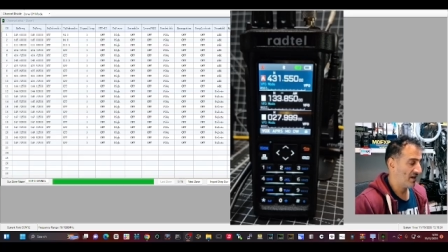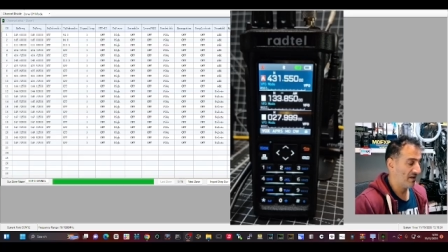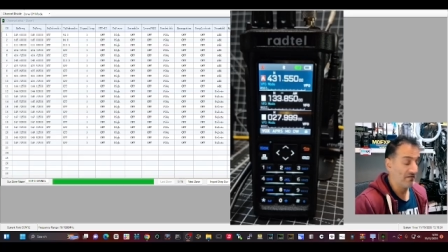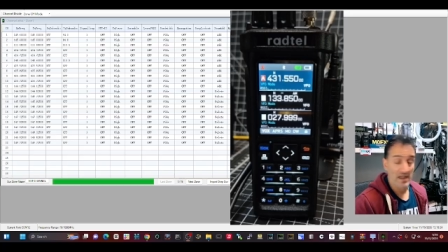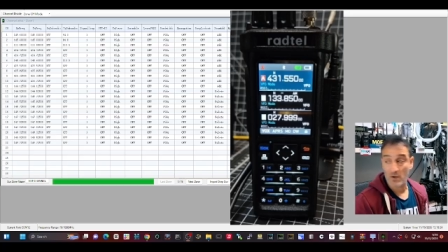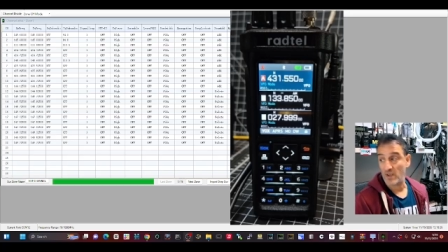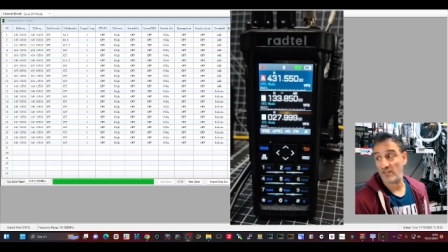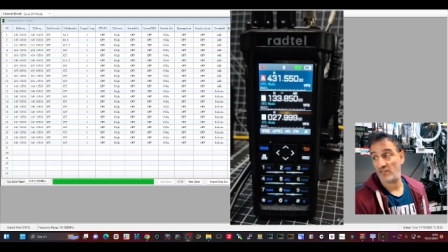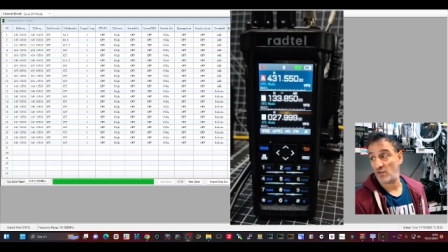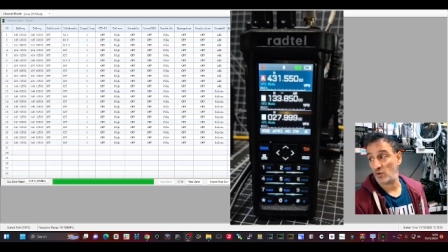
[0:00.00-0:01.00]
and um, now
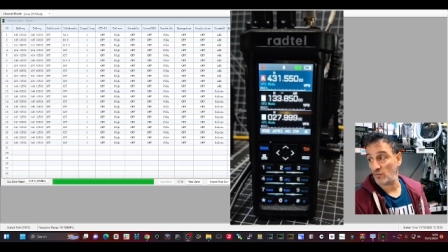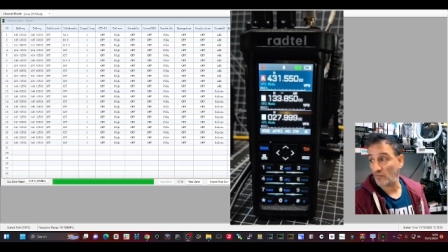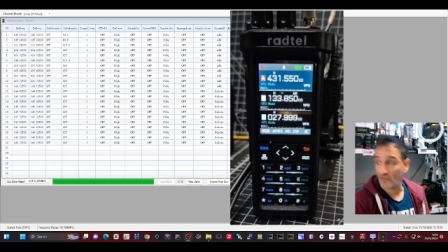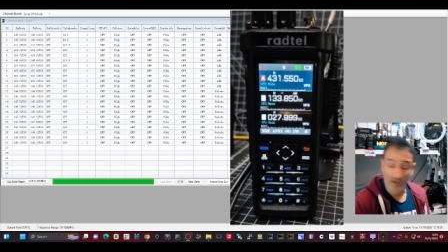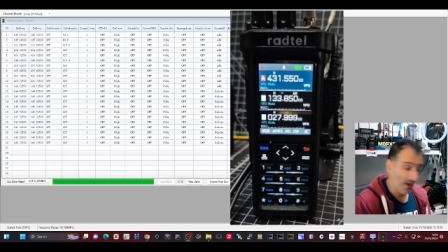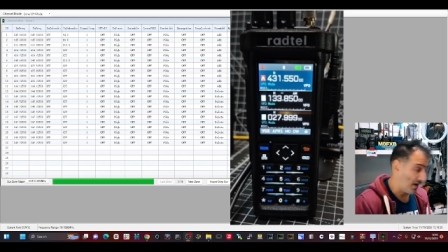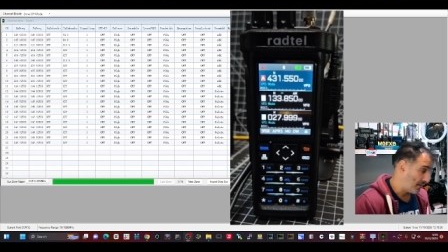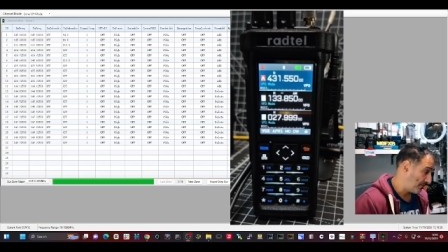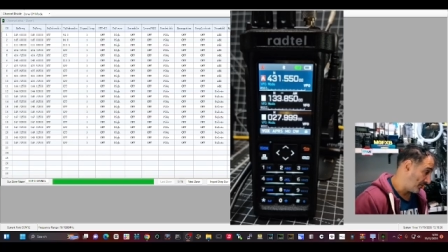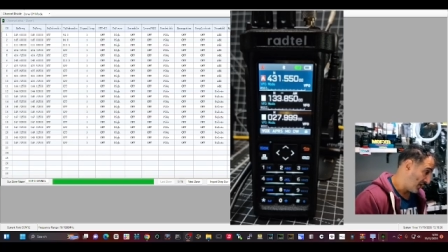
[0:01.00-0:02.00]
has zones,
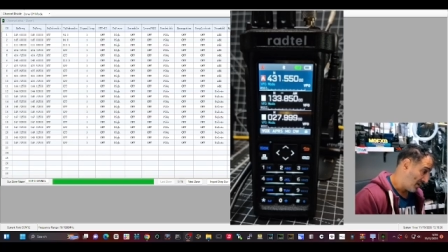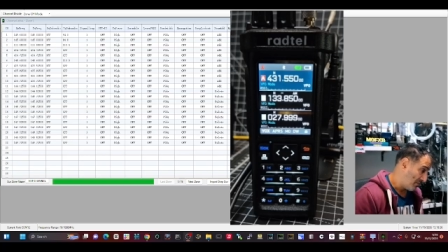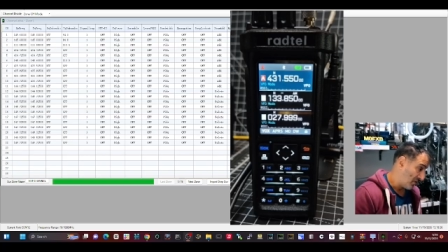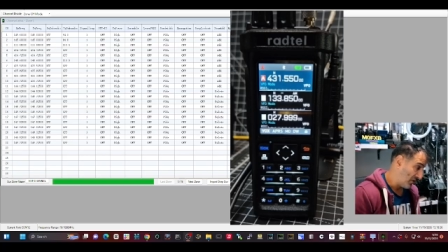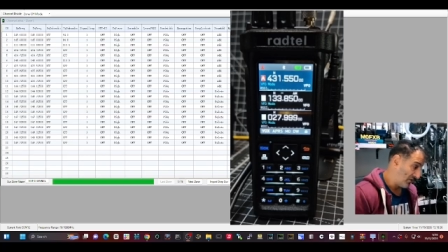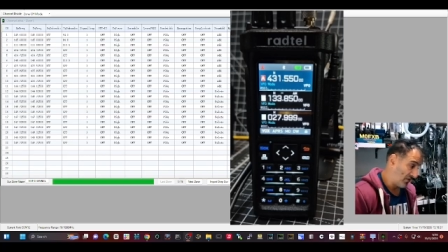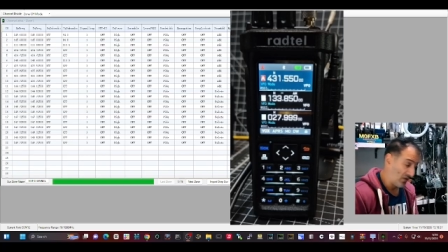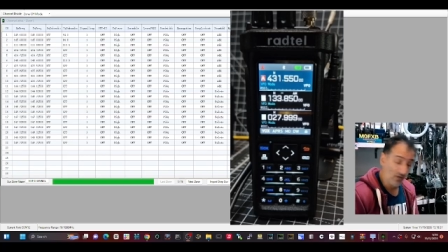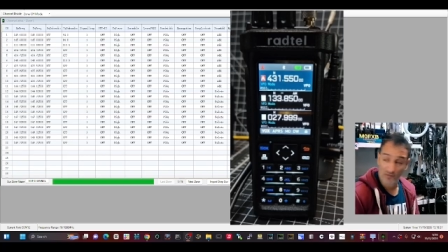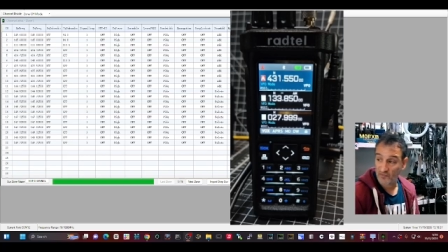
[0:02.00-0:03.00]
um,
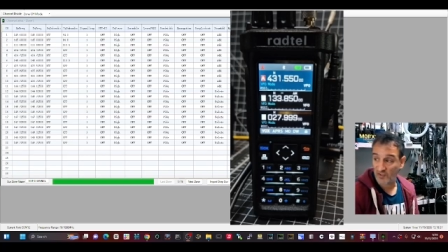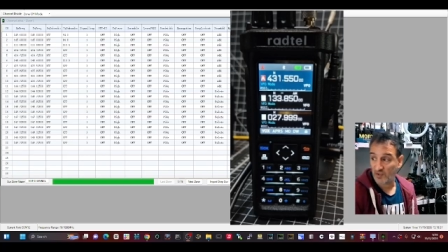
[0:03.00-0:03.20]
Bluetooth,